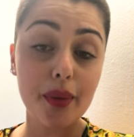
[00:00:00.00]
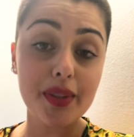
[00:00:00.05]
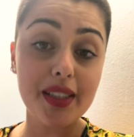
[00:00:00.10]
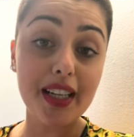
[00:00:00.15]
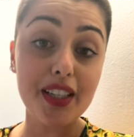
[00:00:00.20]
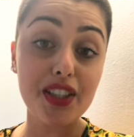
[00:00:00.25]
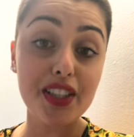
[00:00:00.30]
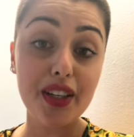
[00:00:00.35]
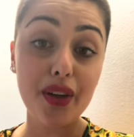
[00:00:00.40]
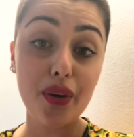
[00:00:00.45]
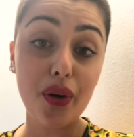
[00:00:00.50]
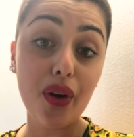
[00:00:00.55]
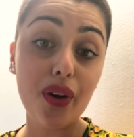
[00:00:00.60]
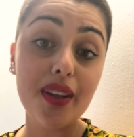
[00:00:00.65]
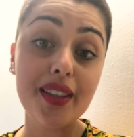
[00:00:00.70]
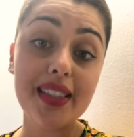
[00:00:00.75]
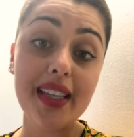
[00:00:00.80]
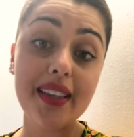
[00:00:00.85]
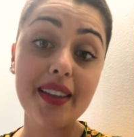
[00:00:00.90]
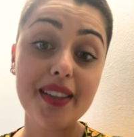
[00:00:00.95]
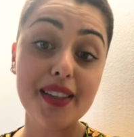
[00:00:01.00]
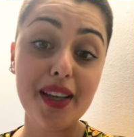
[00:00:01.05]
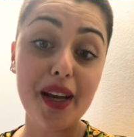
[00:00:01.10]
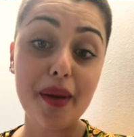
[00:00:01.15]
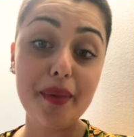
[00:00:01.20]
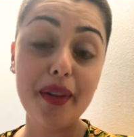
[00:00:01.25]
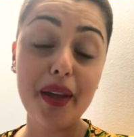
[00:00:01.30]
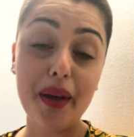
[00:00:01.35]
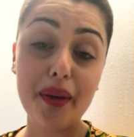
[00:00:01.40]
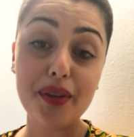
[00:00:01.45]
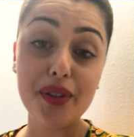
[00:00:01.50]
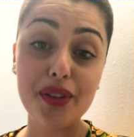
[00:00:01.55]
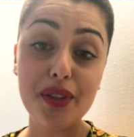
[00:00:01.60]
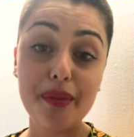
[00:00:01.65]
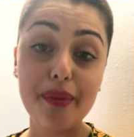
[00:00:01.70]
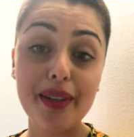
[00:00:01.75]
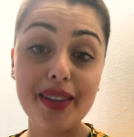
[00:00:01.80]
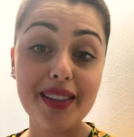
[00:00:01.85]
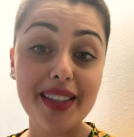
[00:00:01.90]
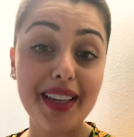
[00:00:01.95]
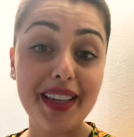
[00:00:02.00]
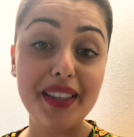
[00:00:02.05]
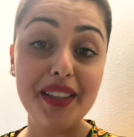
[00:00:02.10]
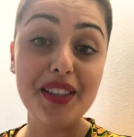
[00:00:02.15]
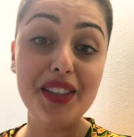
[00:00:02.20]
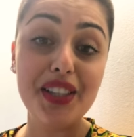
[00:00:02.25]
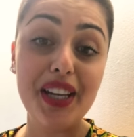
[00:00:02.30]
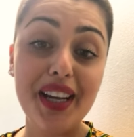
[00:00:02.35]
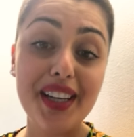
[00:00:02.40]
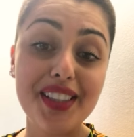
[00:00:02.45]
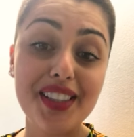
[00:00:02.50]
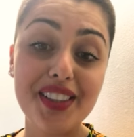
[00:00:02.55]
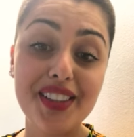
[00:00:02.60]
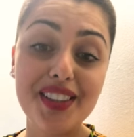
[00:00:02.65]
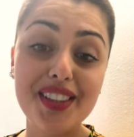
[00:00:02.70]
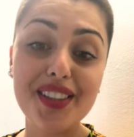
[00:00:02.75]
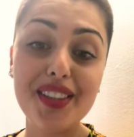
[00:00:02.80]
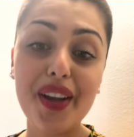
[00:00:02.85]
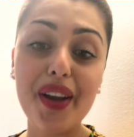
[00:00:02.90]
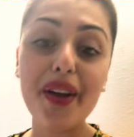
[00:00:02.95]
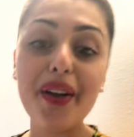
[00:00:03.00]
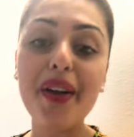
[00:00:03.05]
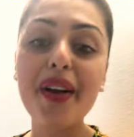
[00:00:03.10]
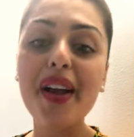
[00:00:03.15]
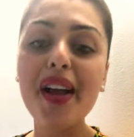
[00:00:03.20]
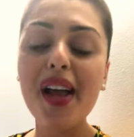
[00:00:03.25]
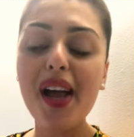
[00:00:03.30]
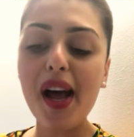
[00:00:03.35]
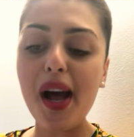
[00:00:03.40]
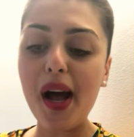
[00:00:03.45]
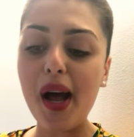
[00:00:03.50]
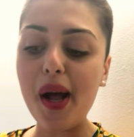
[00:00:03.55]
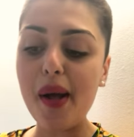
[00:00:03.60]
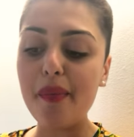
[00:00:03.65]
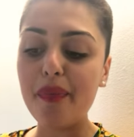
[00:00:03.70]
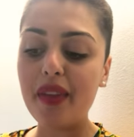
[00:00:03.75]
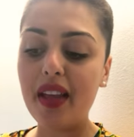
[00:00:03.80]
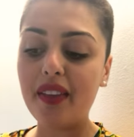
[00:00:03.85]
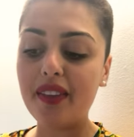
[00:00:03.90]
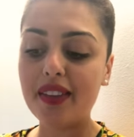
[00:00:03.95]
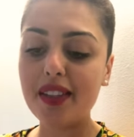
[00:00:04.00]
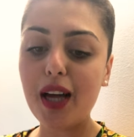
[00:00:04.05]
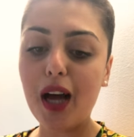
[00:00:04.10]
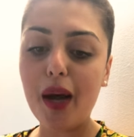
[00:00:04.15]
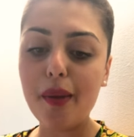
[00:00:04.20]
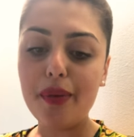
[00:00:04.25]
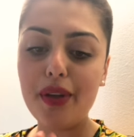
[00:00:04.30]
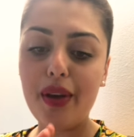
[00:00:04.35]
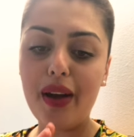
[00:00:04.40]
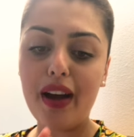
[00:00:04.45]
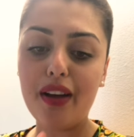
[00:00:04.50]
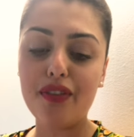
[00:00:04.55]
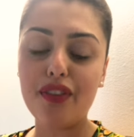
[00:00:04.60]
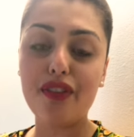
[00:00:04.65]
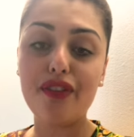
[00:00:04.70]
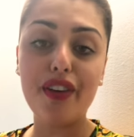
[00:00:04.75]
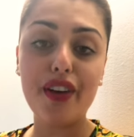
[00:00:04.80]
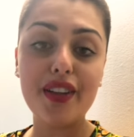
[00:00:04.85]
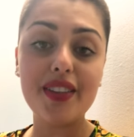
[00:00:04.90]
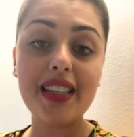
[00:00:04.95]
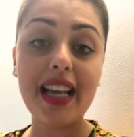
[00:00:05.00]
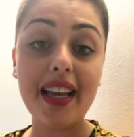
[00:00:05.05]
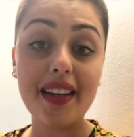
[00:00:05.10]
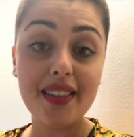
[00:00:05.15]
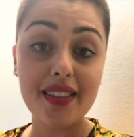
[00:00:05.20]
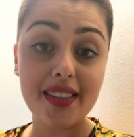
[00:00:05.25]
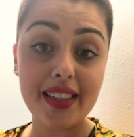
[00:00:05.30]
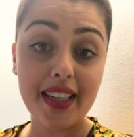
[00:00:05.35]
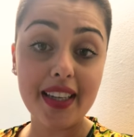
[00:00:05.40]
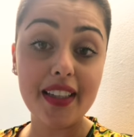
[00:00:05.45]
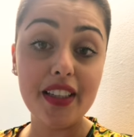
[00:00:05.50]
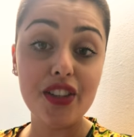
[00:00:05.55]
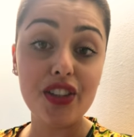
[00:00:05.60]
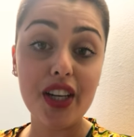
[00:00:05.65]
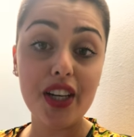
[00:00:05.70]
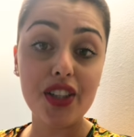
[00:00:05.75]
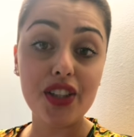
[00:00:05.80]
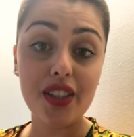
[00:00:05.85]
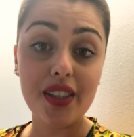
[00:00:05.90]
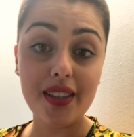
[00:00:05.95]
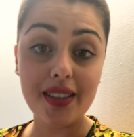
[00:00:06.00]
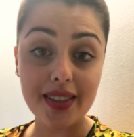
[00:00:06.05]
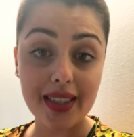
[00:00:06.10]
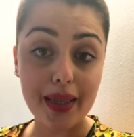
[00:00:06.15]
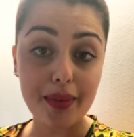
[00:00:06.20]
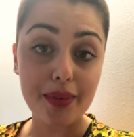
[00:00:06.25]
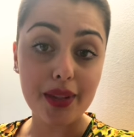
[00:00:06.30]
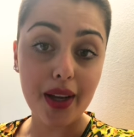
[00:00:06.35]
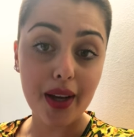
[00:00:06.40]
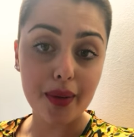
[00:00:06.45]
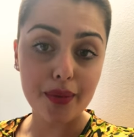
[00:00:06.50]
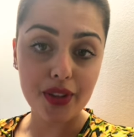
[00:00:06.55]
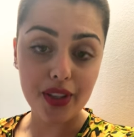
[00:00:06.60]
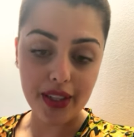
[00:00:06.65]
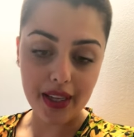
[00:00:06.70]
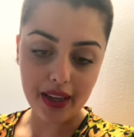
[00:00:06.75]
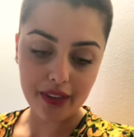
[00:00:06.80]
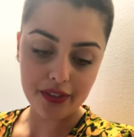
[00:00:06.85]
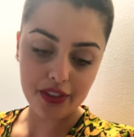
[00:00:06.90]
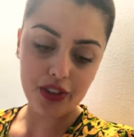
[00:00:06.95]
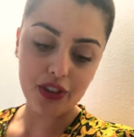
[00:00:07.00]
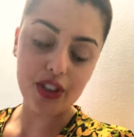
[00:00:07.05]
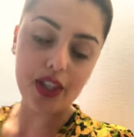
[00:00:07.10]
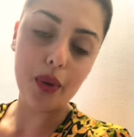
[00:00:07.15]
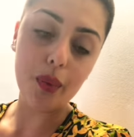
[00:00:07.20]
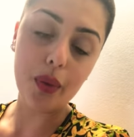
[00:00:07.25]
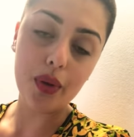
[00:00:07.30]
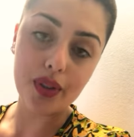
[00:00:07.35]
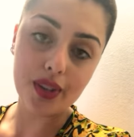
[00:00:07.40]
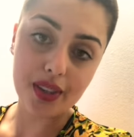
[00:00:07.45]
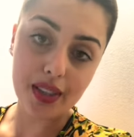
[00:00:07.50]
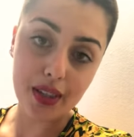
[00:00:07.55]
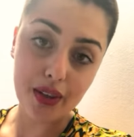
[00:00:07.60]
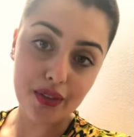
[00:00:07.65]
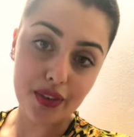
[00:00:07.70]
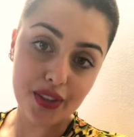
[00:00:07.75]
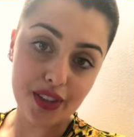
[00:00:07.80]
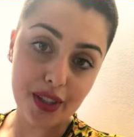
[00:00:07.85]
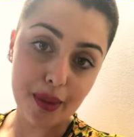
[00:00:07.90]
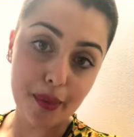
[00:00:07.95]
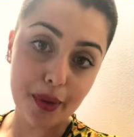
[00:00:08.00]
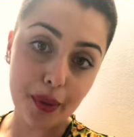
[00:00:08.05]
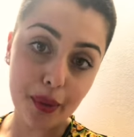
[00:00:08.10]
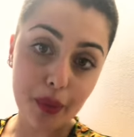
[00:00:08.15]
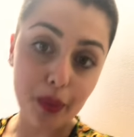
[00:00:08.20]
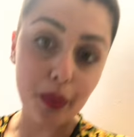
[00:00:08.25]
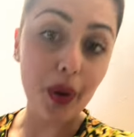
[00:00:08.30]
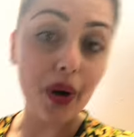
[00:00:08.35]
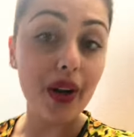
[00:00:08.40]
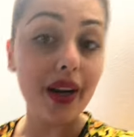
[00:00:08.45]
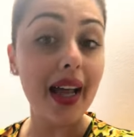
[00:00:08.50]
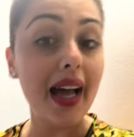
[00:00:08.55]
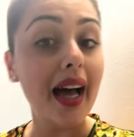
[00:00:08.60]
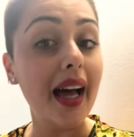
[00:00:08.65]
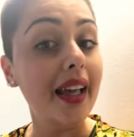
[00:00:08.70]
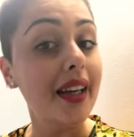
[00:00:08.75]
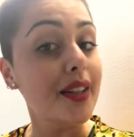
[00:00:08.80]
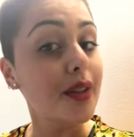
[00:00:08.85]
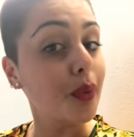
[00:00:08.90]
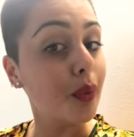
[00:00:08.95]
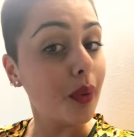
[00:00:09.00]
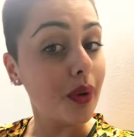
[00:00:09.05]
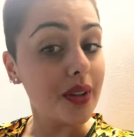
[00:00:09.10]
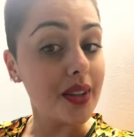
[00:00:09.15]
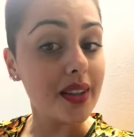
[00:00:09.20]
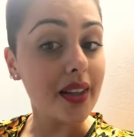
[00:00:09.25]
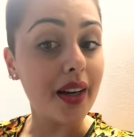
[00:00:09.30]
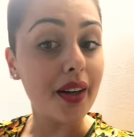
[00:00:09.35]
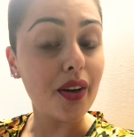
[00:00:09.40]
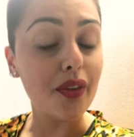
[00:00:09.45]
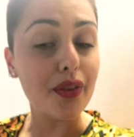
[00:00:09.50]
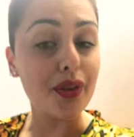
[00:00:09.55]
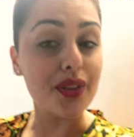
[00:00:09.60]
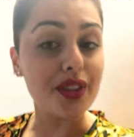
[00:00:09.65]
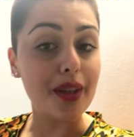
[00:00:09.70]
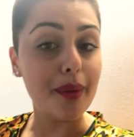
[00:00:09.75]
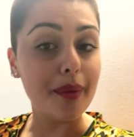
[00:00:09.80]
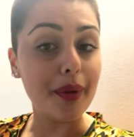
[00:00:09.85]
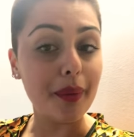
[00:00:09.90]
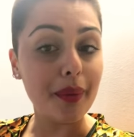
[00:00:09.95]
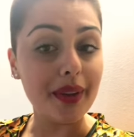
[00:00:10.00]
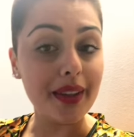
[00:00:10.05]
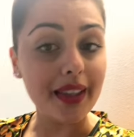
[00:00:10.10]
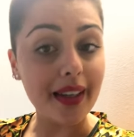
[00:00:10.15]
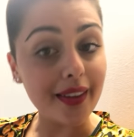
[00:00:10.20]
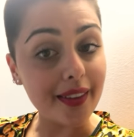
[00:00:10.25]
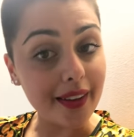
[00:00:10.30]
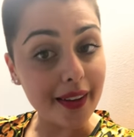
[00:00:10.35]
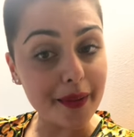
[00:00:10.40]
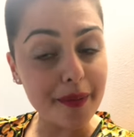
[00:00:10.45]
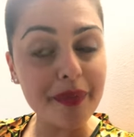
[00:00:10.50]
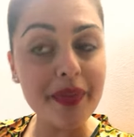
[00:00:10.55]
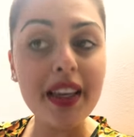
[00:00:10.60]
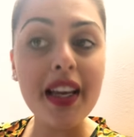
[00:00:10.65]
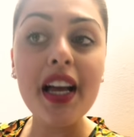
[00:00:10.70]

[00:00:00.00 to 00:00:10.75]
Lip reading: I was actually on holiday at the time that I was doing my second injection, so at the time you have the first and second injection at the same time, so you have to inject one side of your stomach with one and one side of your stomach with the other.